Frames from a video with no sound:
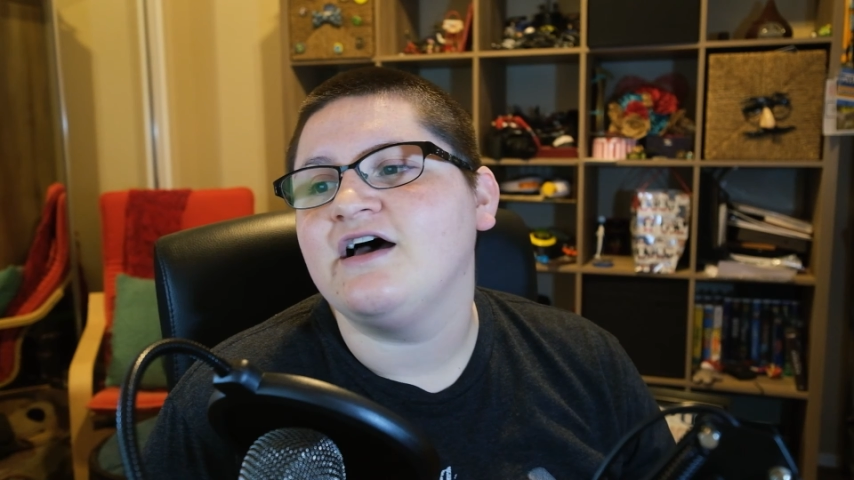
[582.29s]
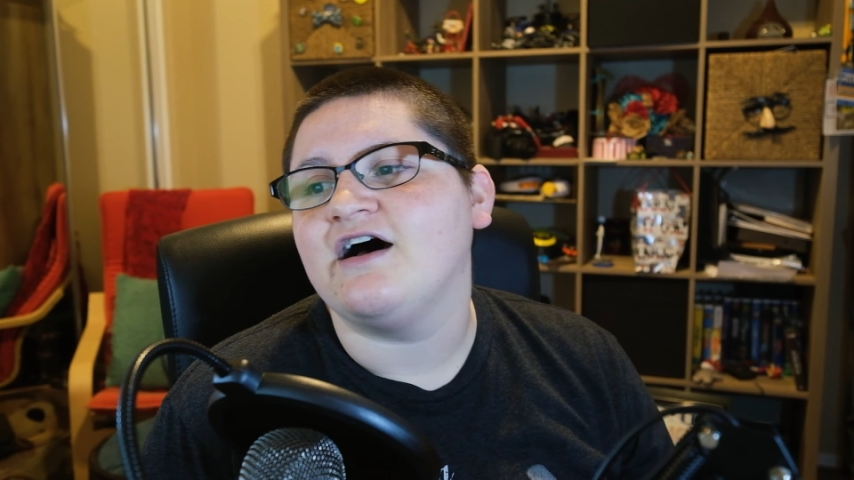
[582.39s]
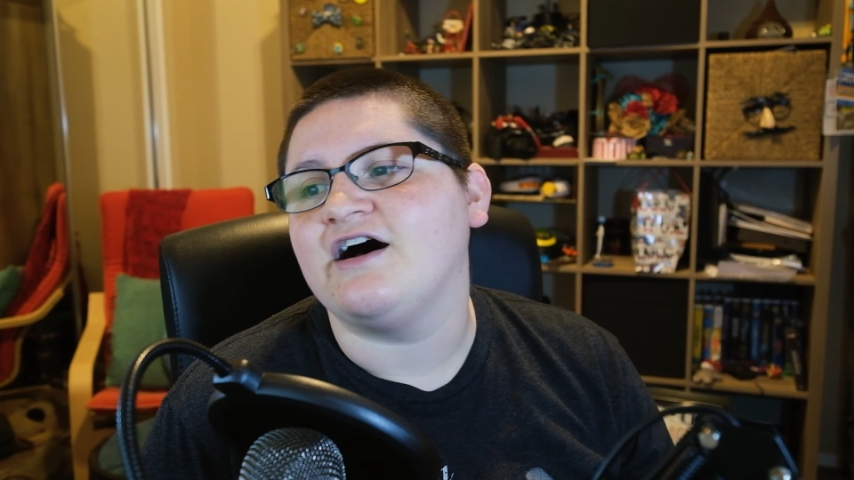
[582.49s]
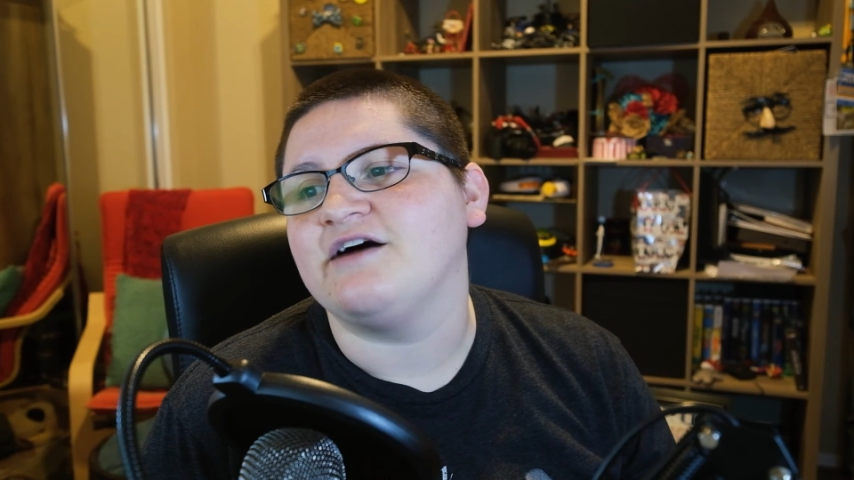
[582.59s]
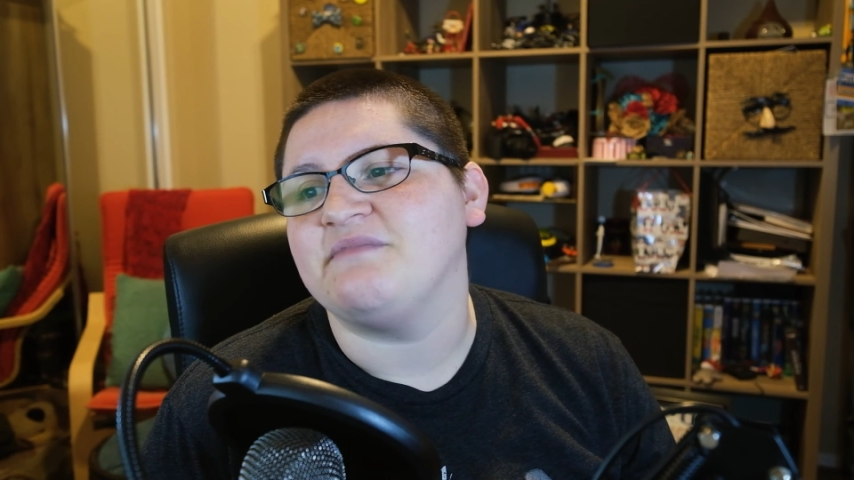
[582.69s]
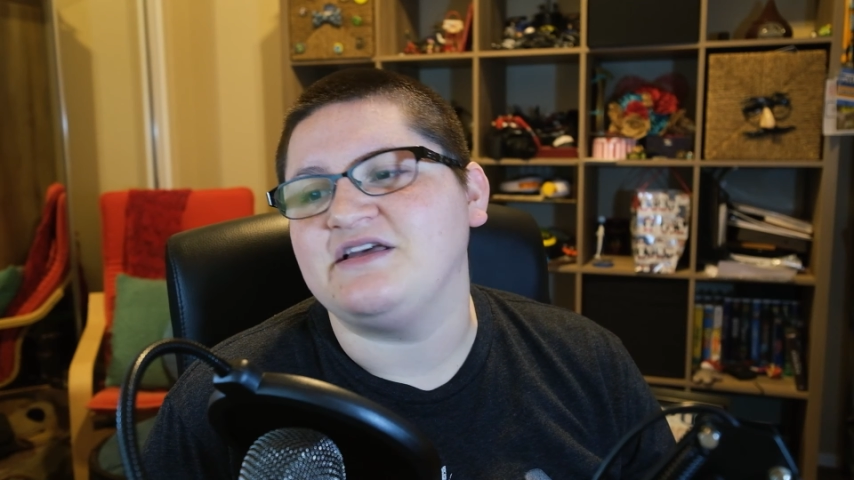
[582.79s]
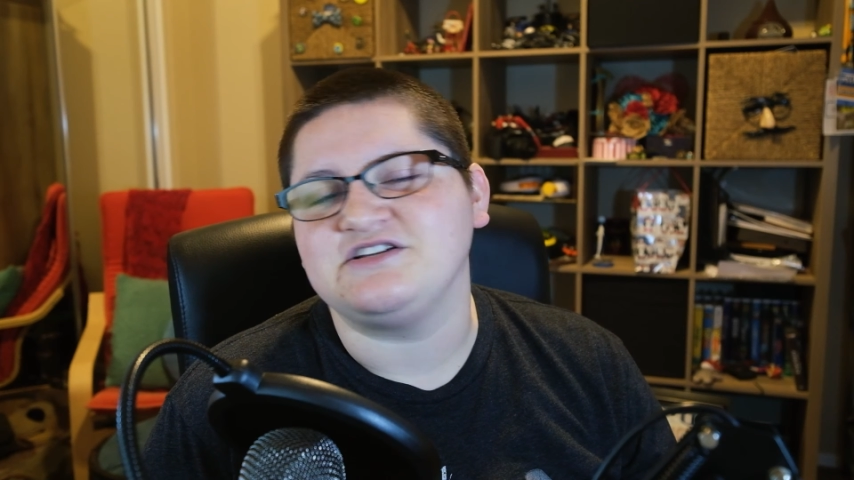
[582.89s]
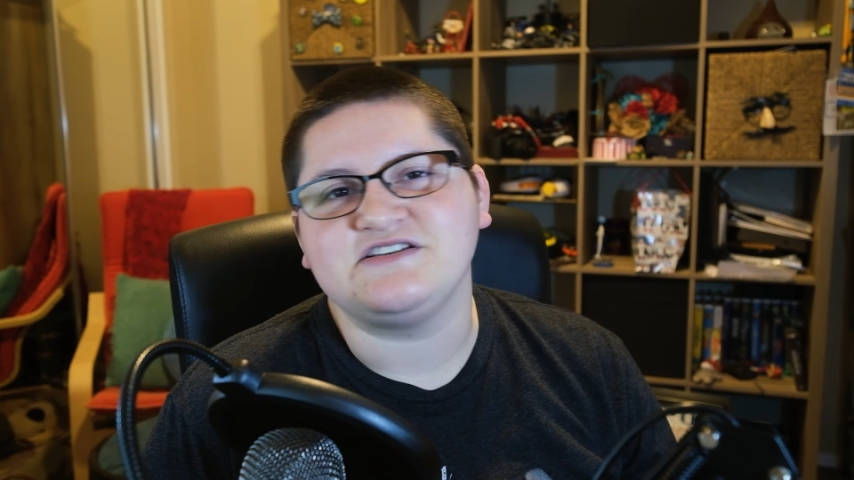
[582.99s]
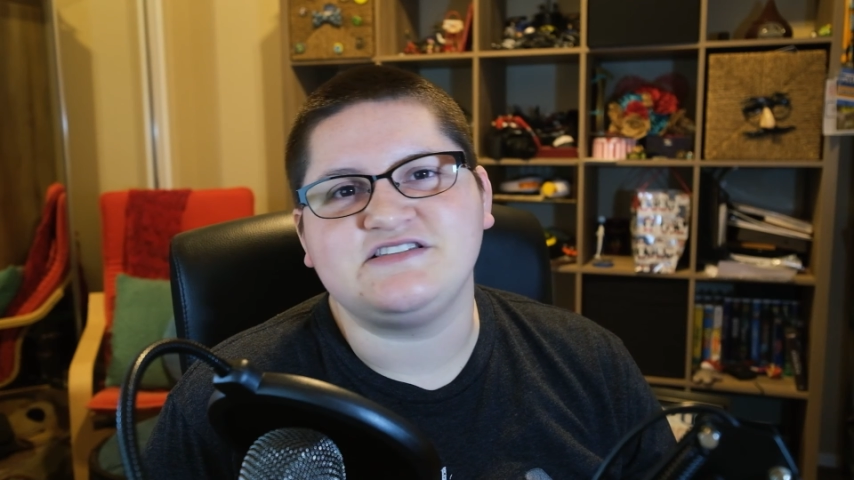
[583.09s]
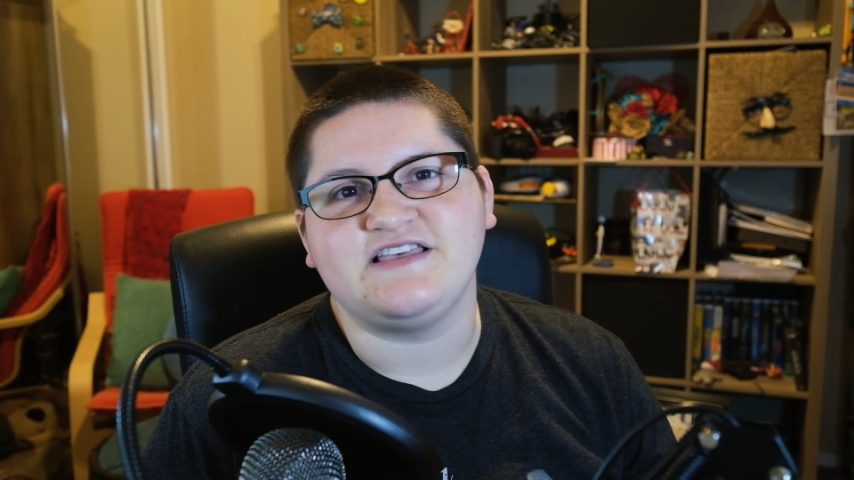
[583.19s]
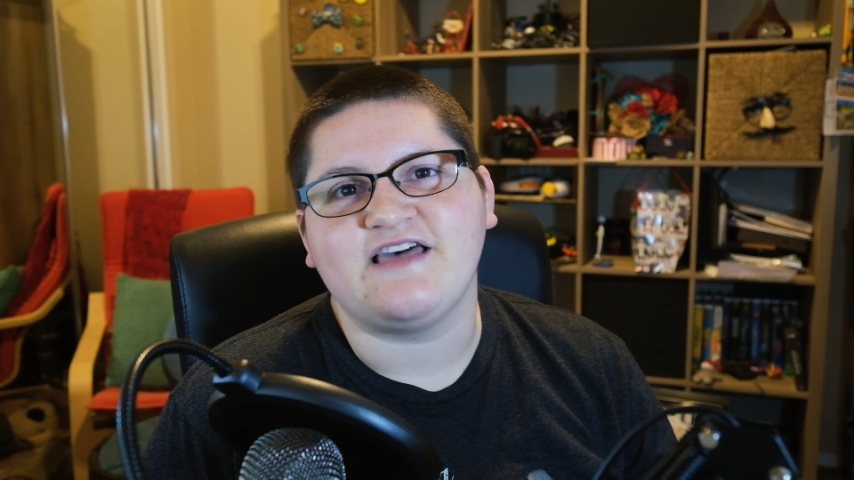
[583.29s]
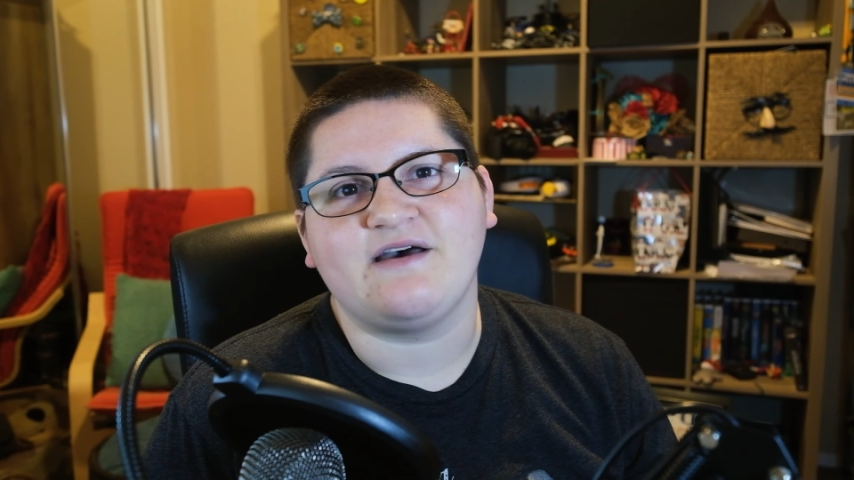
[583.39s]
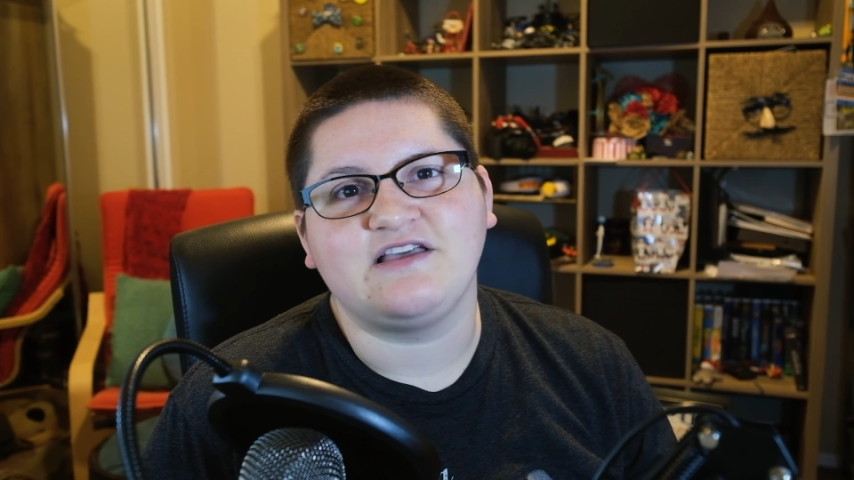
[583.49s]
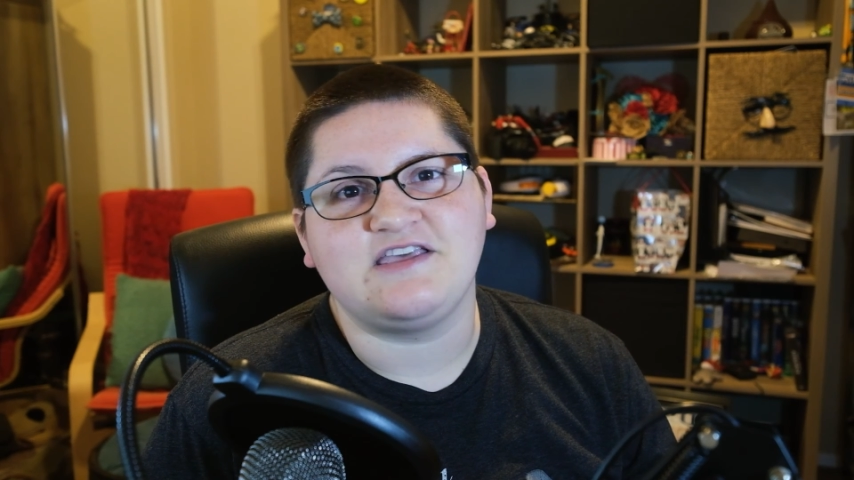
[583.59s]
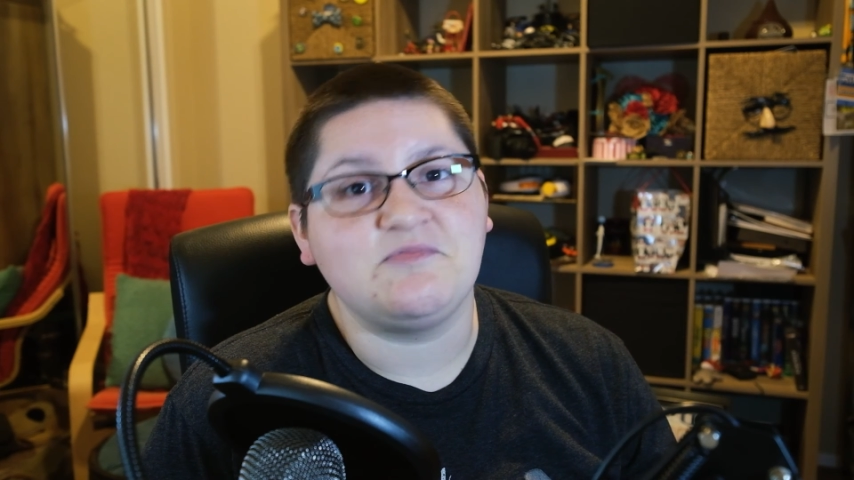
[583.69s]
and just see
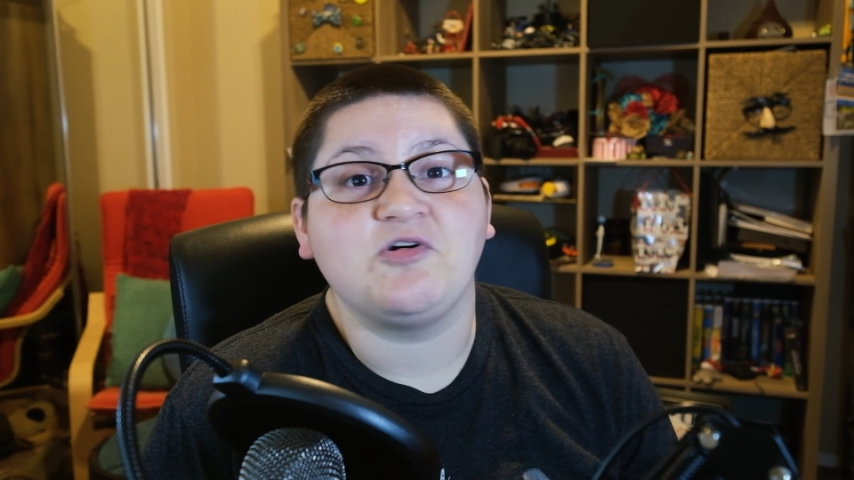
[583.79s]
that keep